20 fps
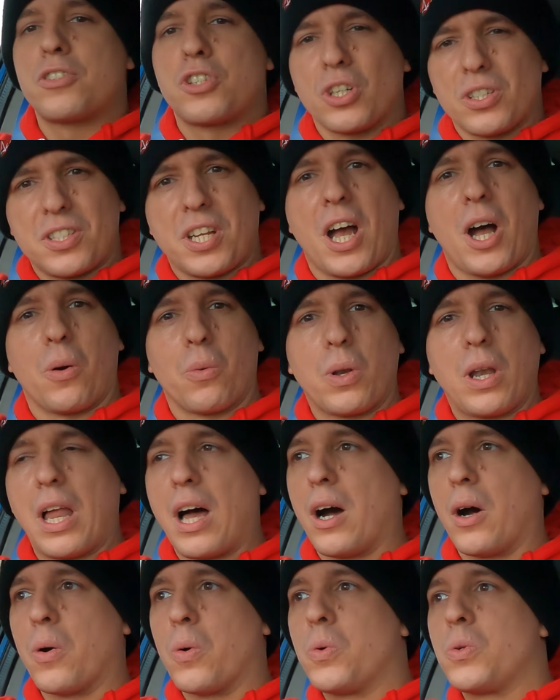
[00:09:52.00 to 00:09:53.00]
just how
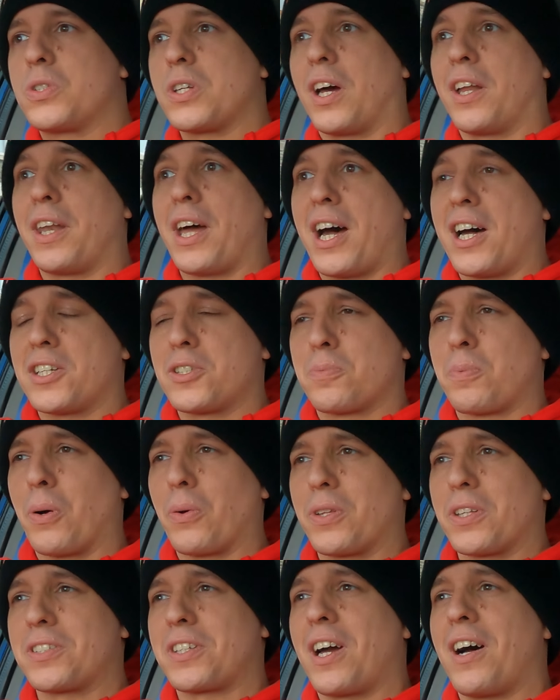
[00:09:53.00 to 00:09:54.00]
loud and asbo
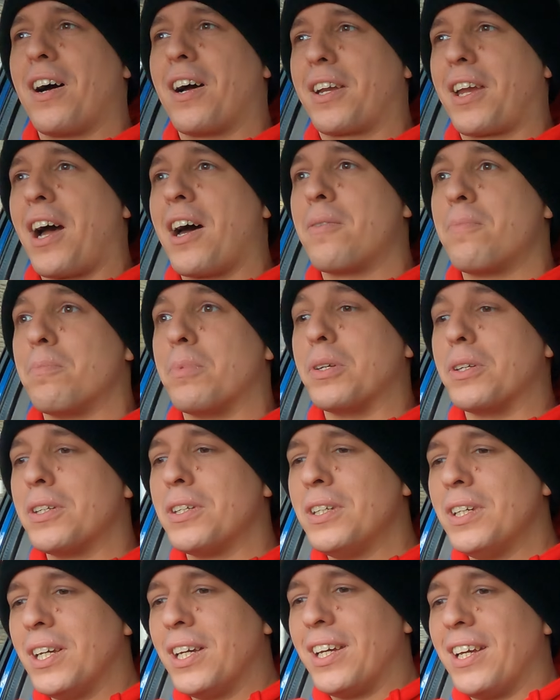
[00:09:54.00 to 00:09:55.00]
this car can be.
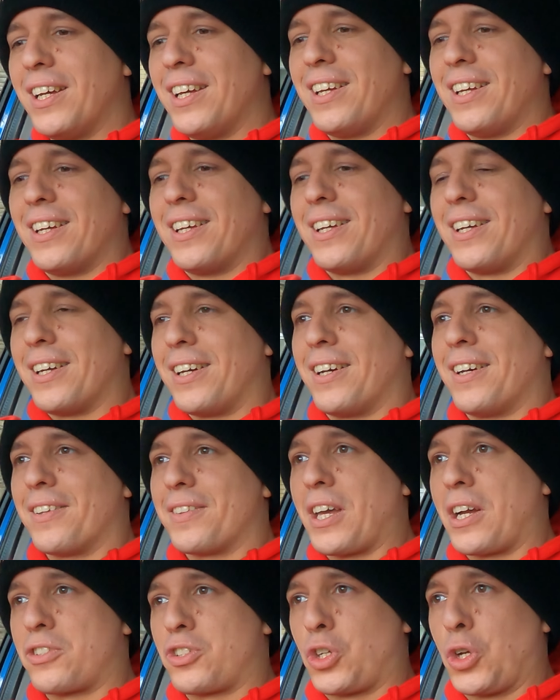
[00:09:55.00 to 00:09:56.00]

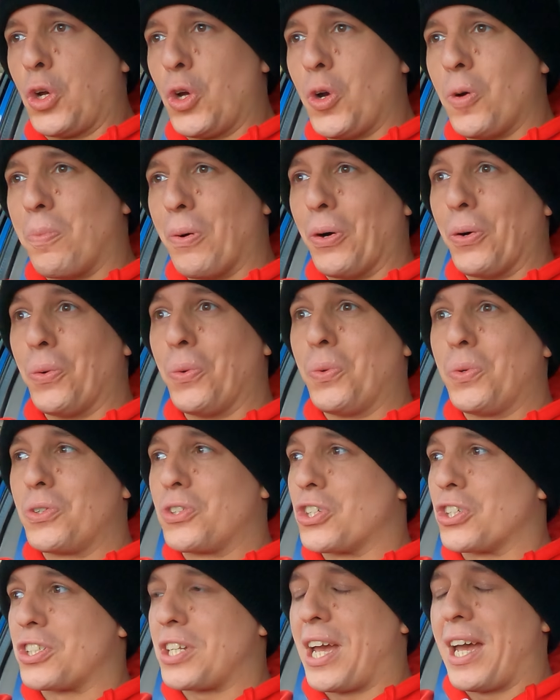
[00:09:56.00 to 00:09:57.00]
That turbo
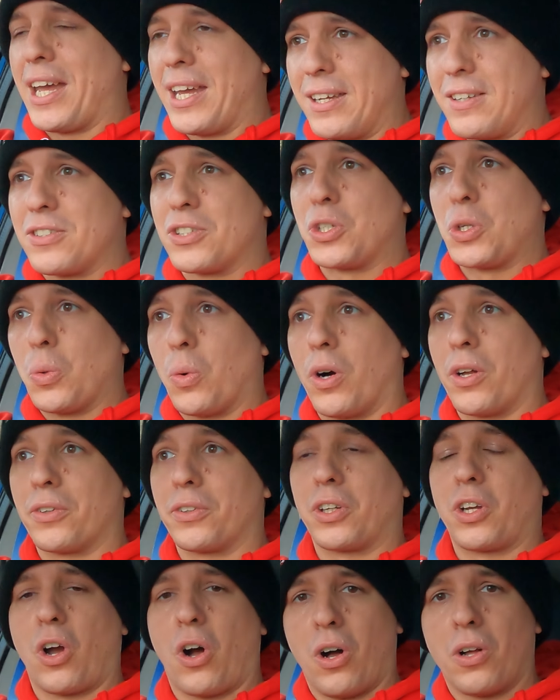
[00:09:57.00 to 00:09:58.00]
just eggs you
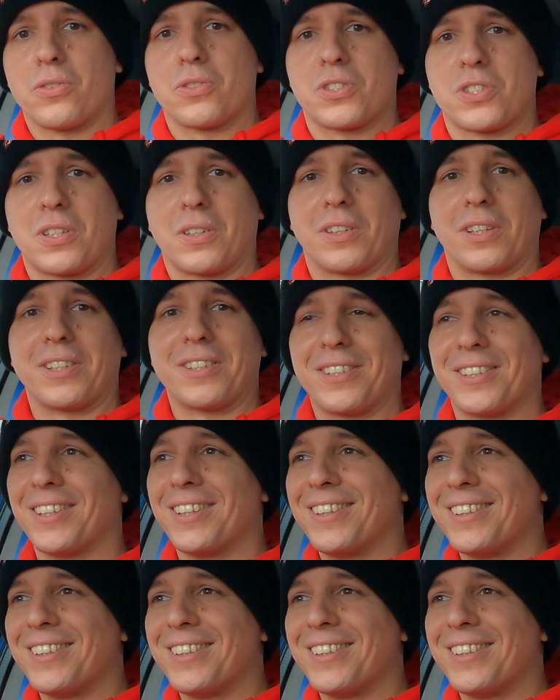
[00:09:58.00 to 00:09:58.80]
on constantly.